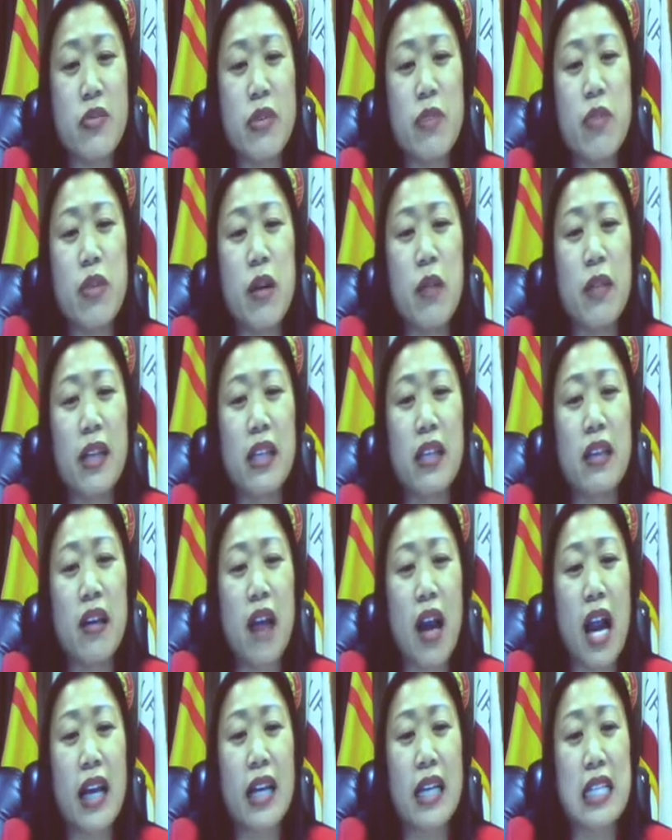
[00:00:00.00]
Republican
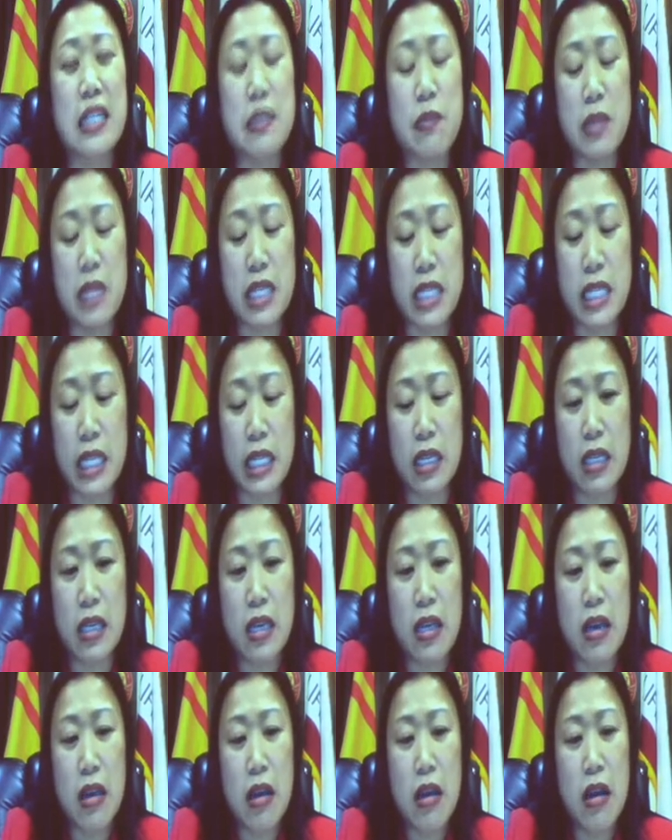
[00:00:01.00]
caucus meeting.
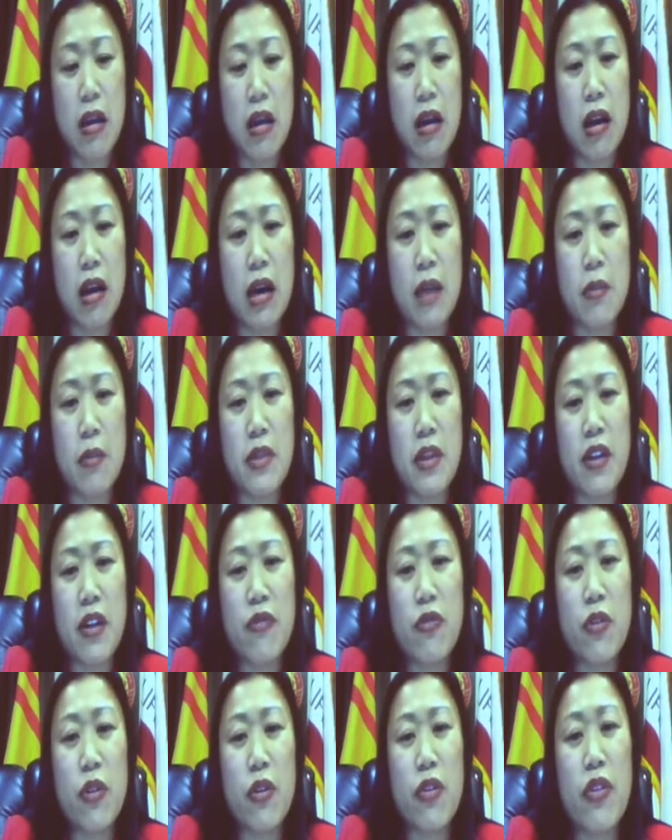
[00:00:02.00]

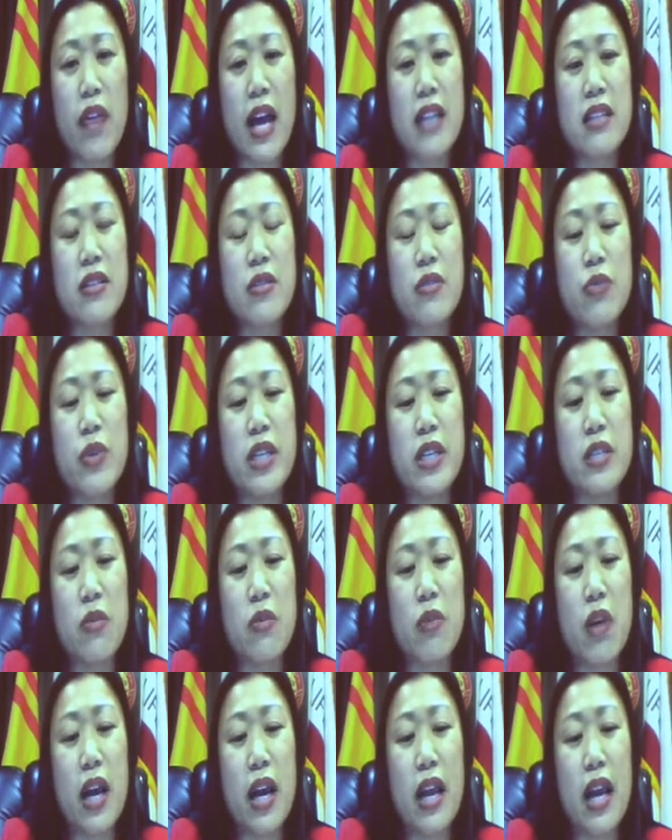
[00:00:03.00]
Therefore, that's the reason
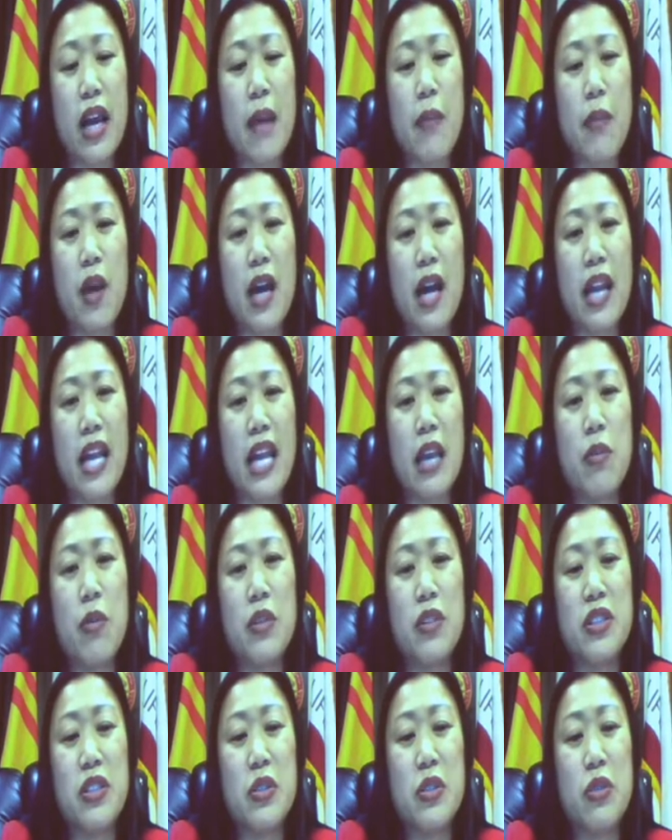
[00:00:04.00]
why I'm not able
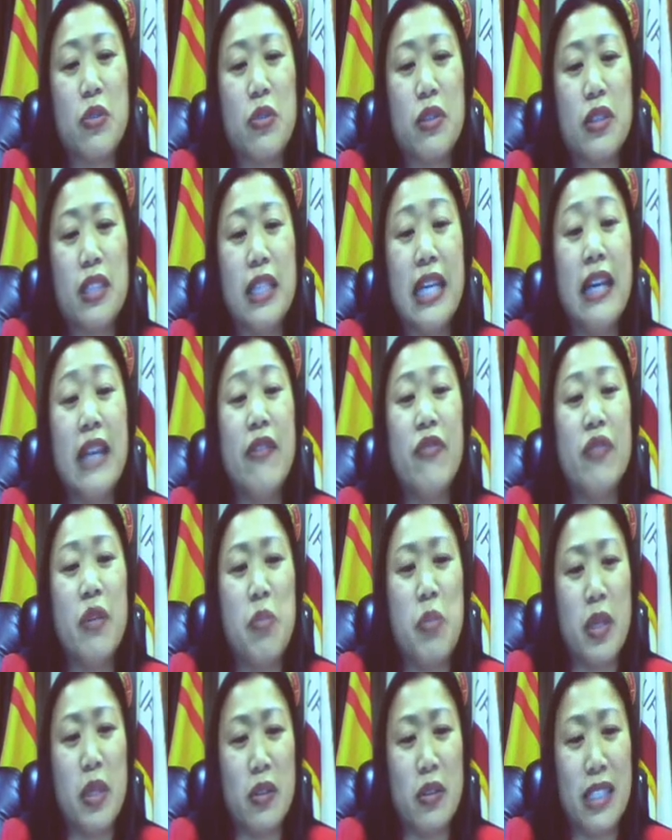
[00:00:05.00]
to leave the
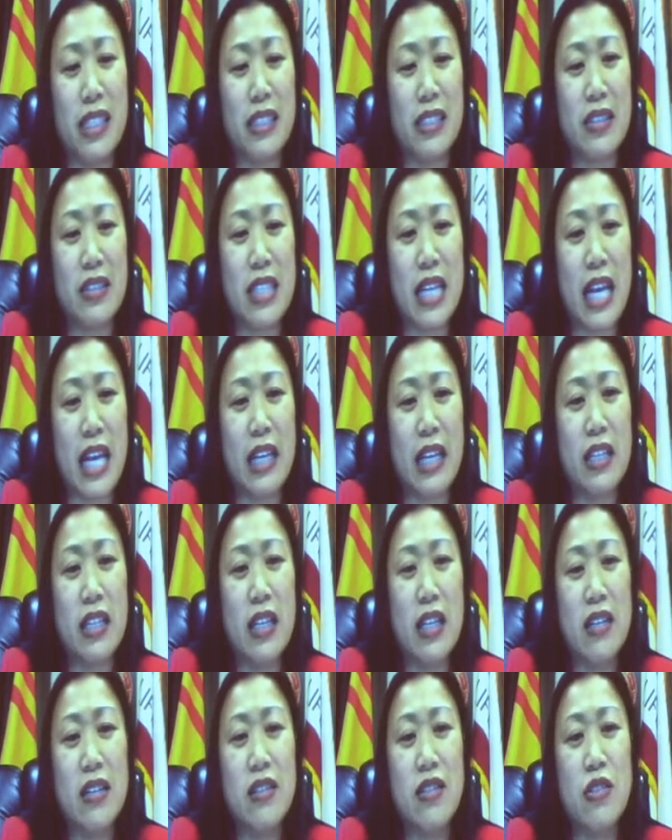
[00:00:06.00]
building today
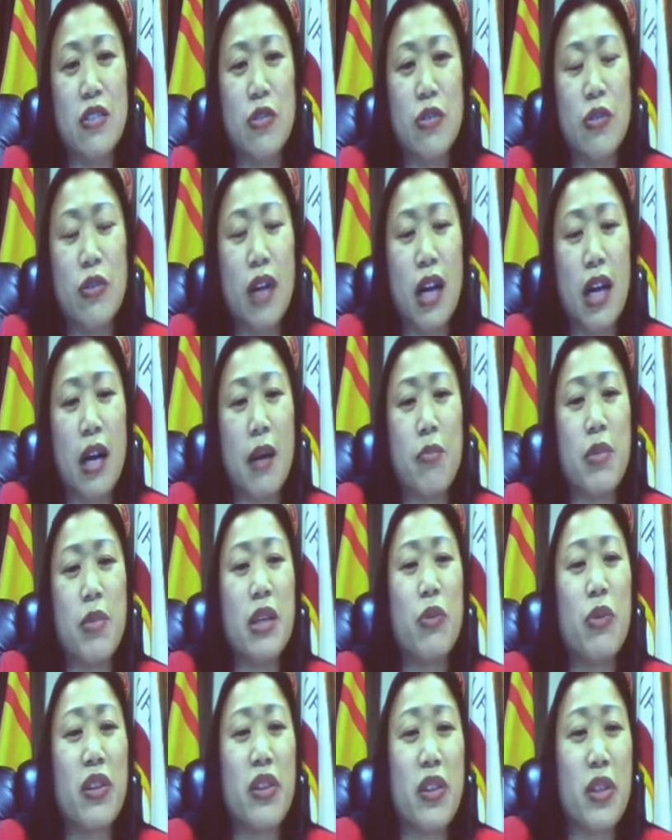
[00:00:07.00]
to be
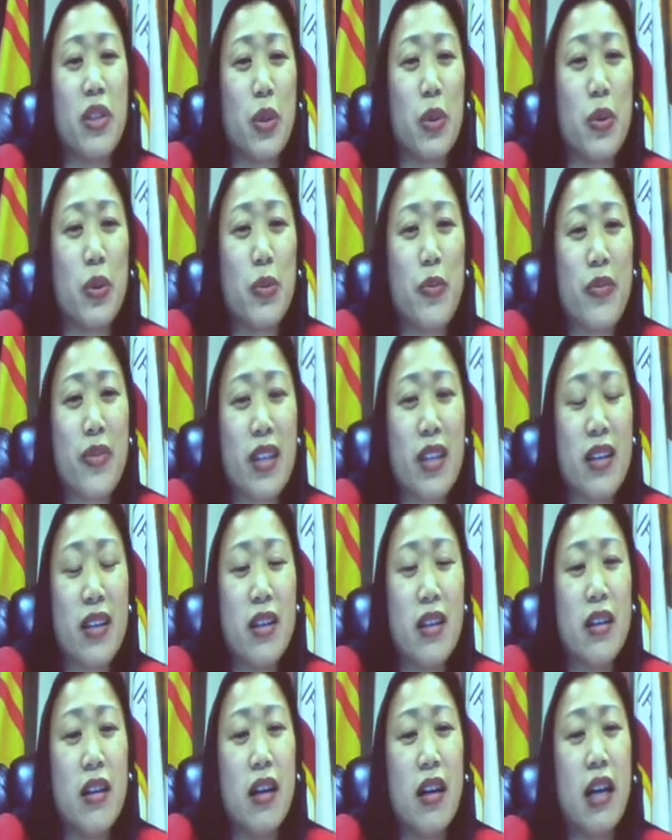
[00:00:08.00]
with you.
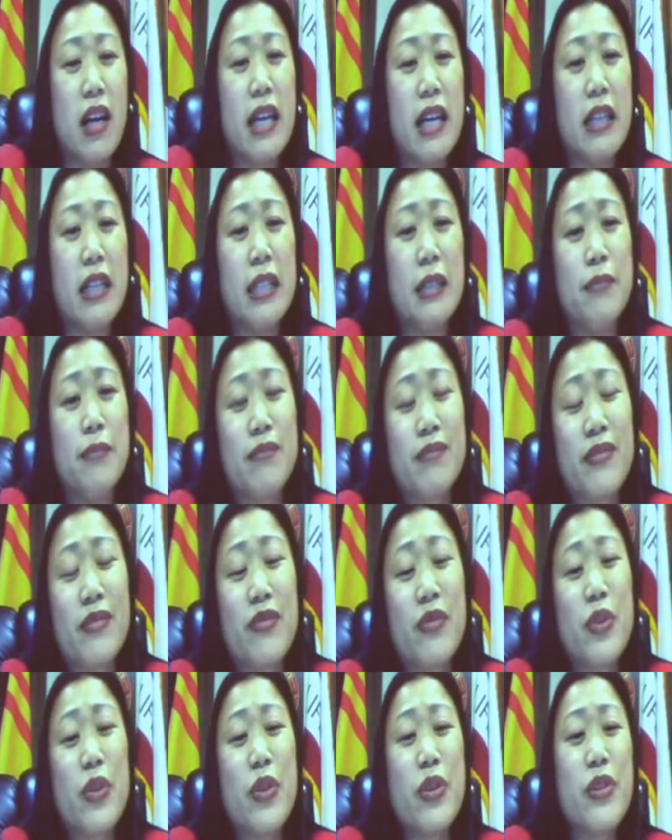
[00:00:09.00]
I
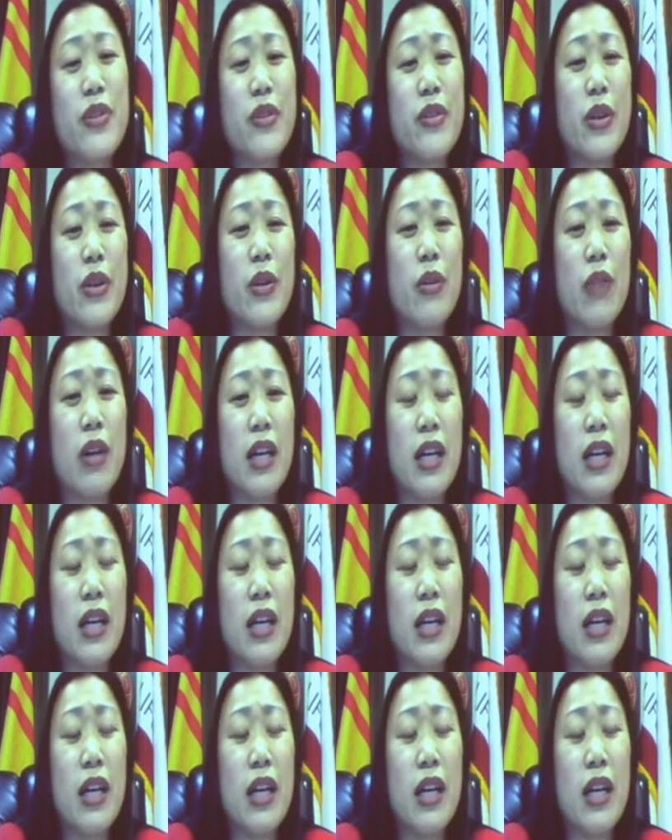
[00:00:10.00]
first, though,